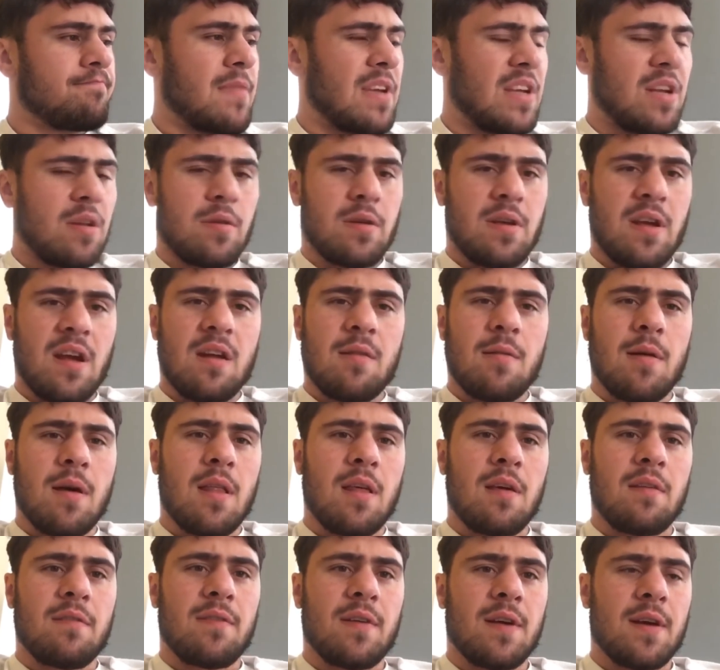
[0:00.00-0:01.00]
I don't care about
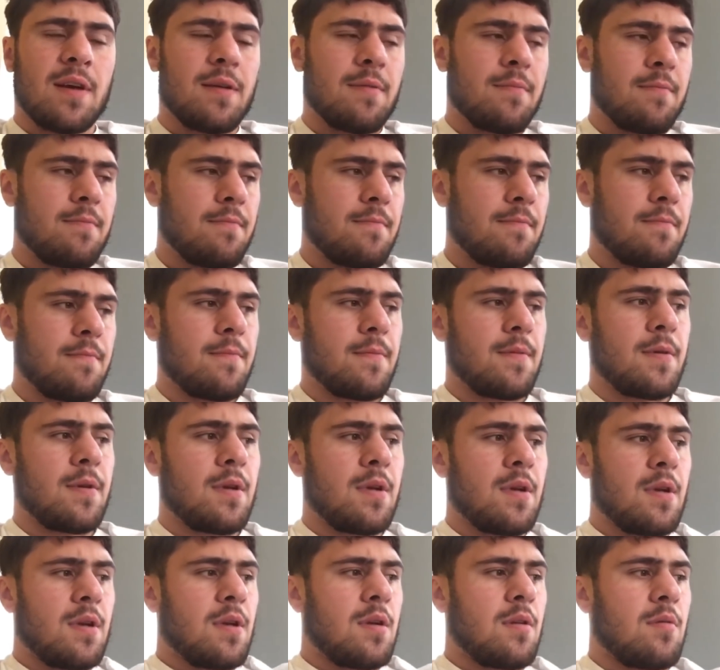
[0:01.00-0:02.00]
that fight
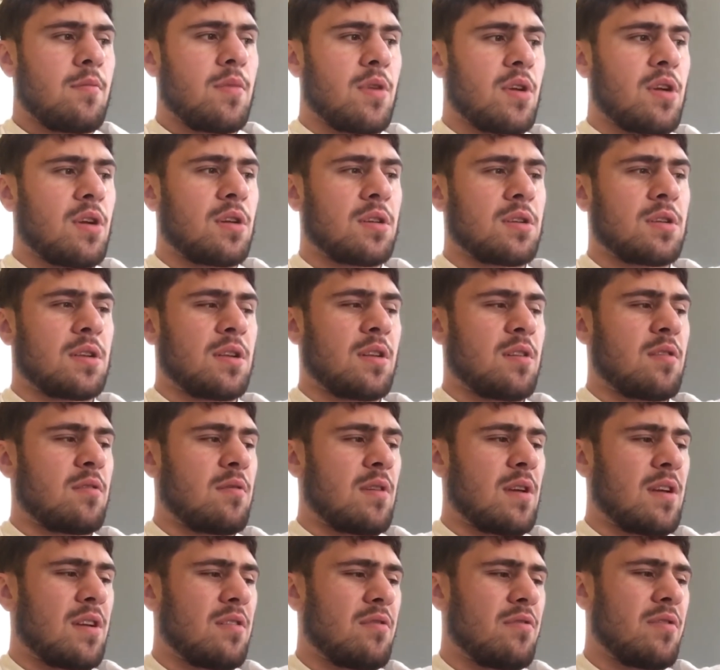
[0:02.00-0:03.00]
because I
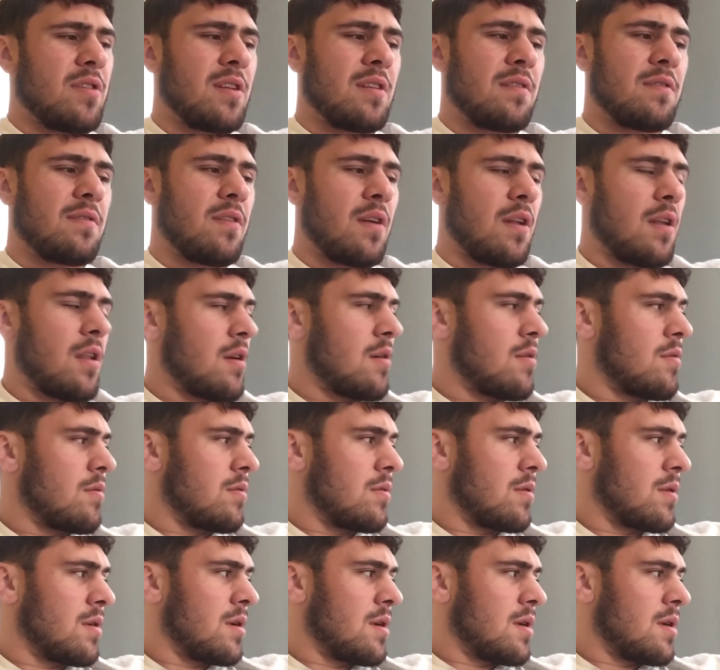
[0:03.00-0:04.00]
don't really follow